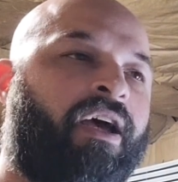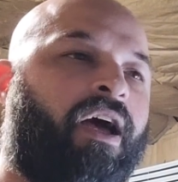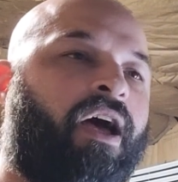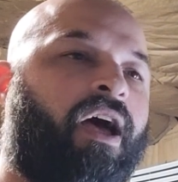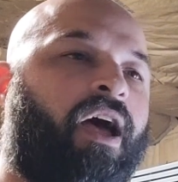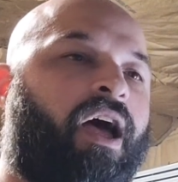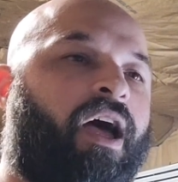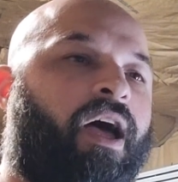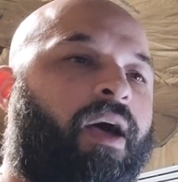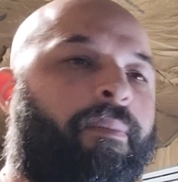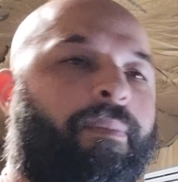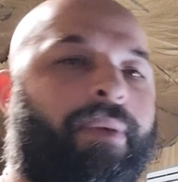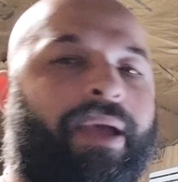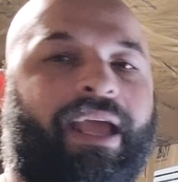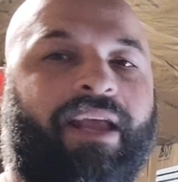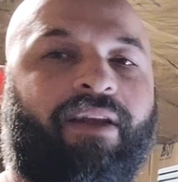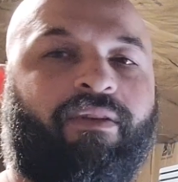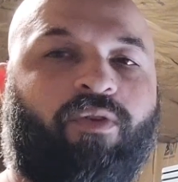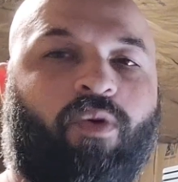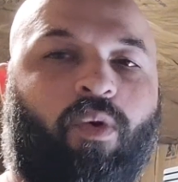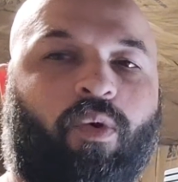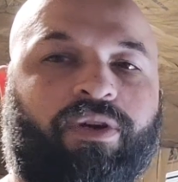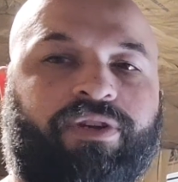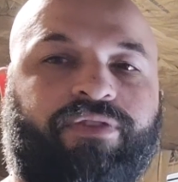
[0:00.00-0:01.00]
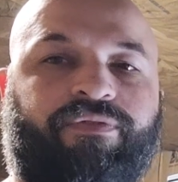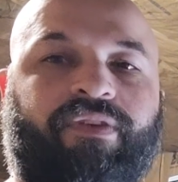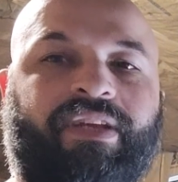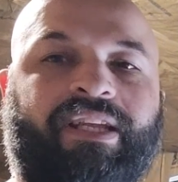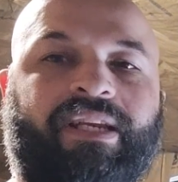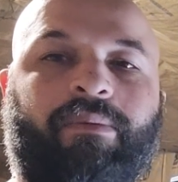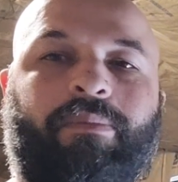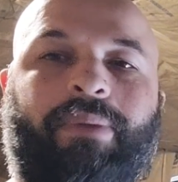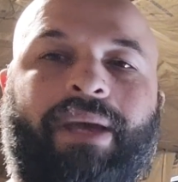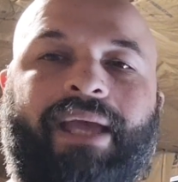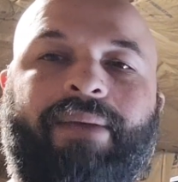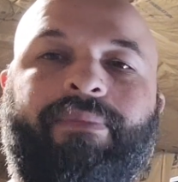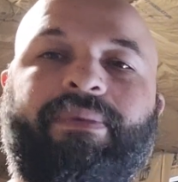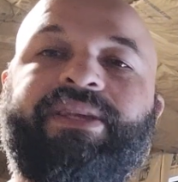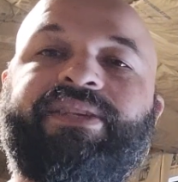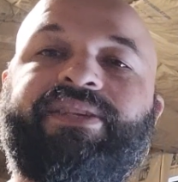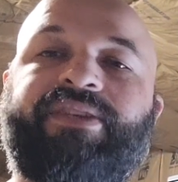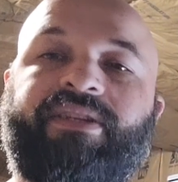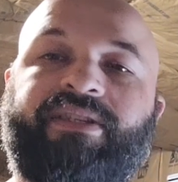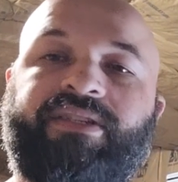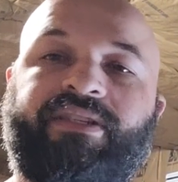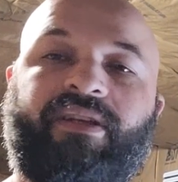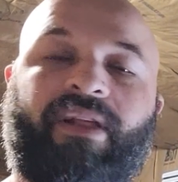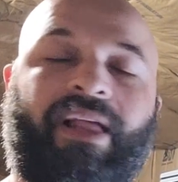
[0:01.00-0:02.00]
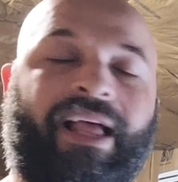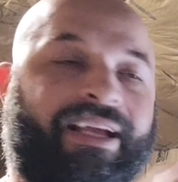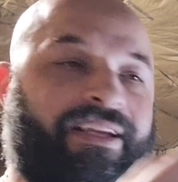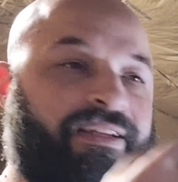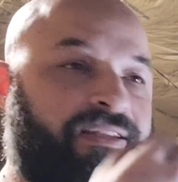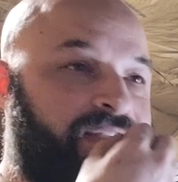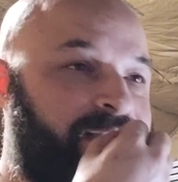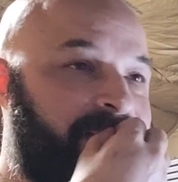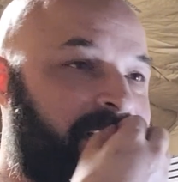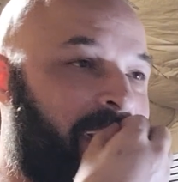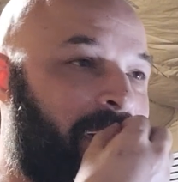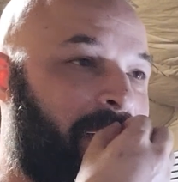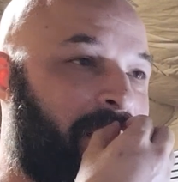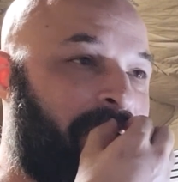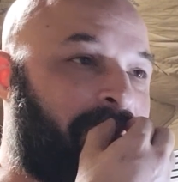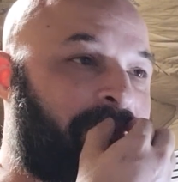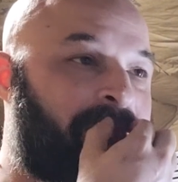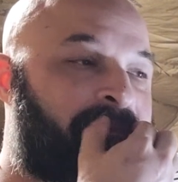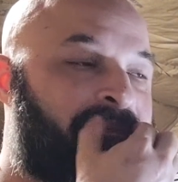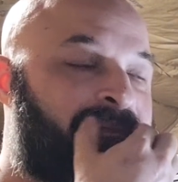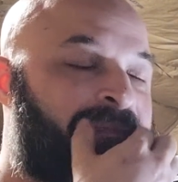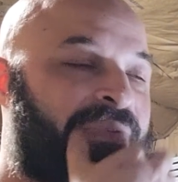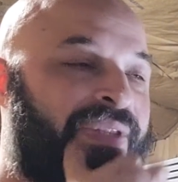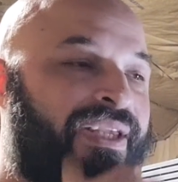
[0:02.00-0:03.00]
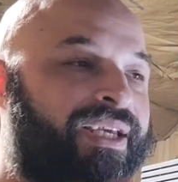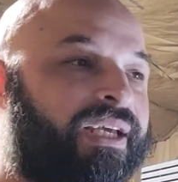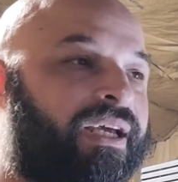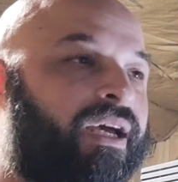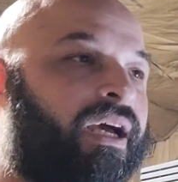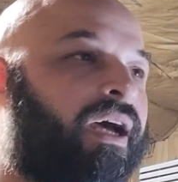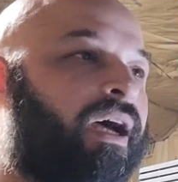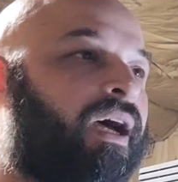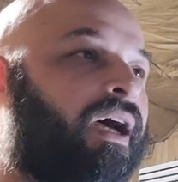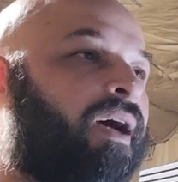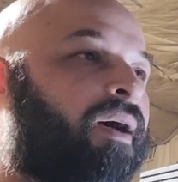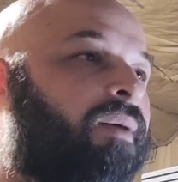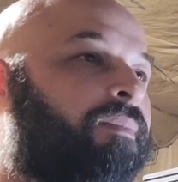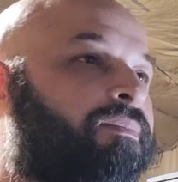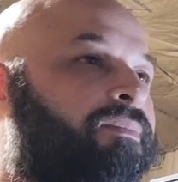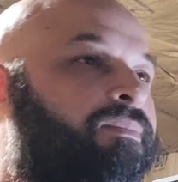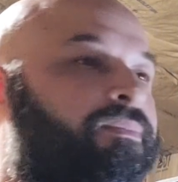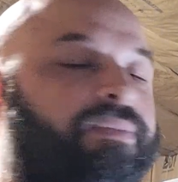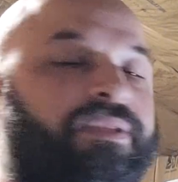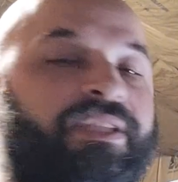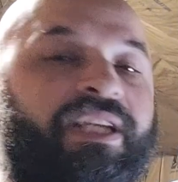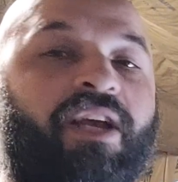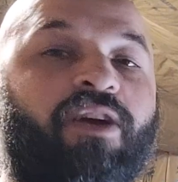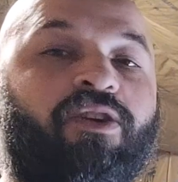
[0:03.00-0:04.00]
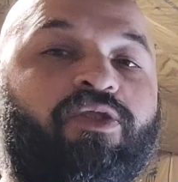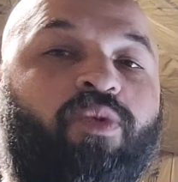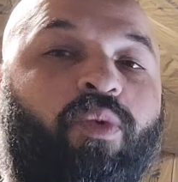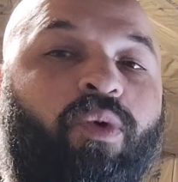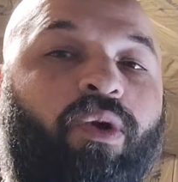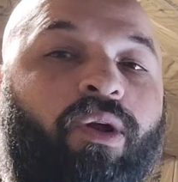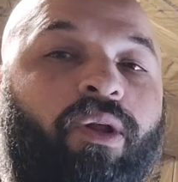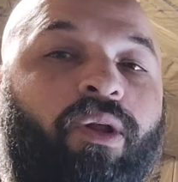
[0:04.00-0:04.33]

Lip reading: and of course feeding babies until I could sell them. Sales